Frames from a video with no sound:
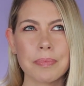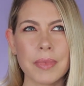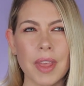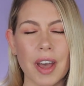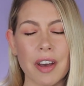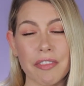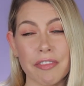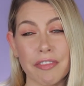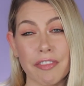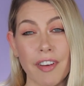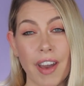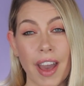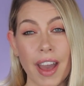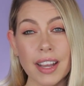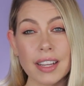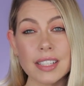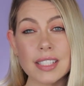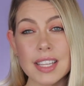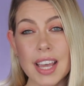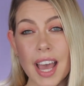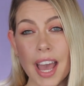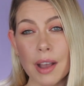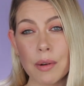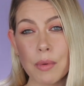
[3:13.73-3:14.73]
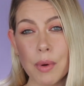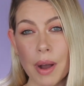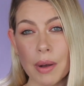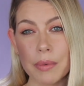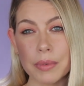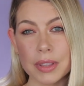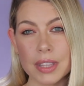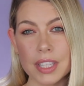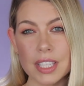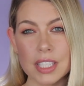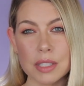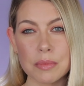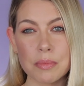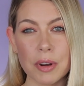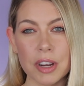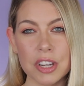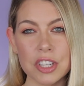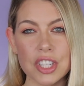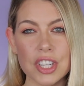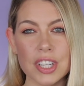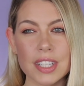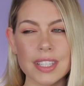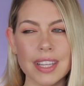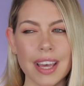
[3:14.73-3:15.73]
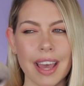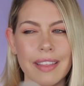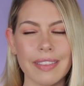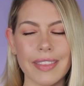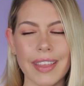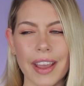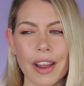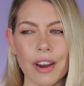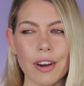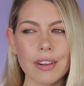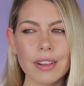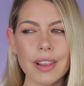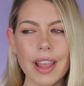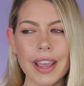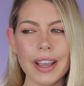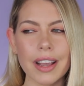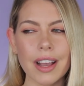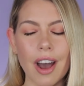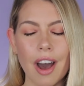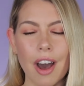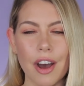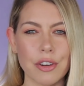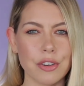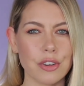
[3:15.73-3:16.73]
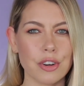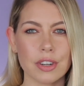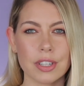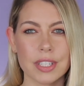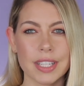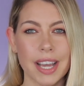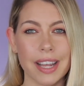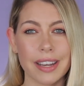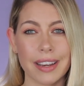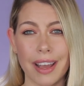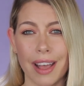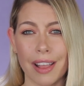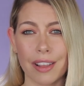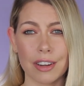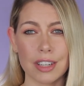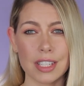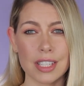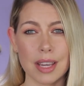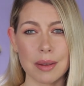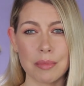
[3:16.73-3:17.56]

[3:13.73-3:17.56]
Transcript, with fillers: effect I want with these brushes, and they are like under ten dollars.